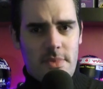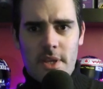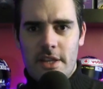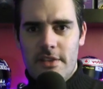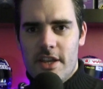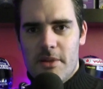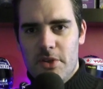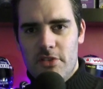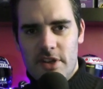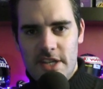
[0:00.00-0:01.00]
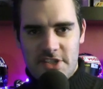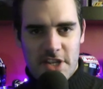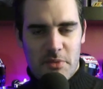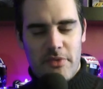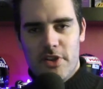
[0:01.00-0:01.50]
you think I'm a new release
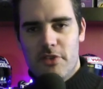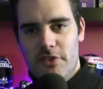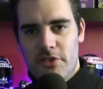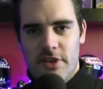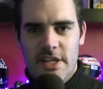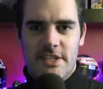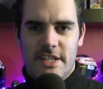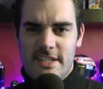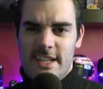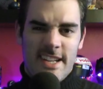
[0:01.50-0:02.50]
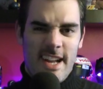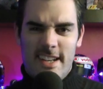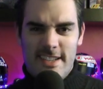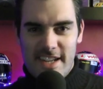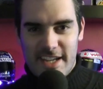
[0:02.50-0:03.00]
channel with no new releases,
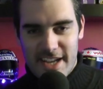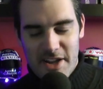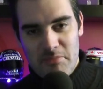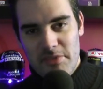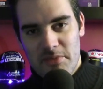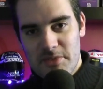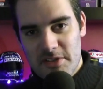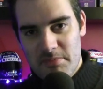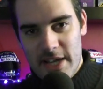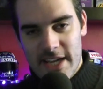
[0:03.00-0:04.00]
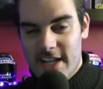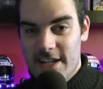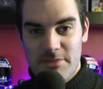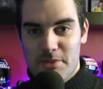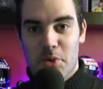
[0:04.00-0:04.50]
and saying that, I'm sometimes playing
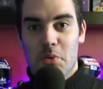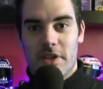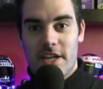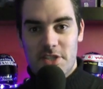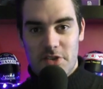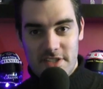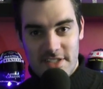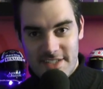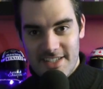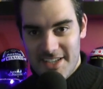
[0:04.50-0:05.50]
games I'm not all that interested in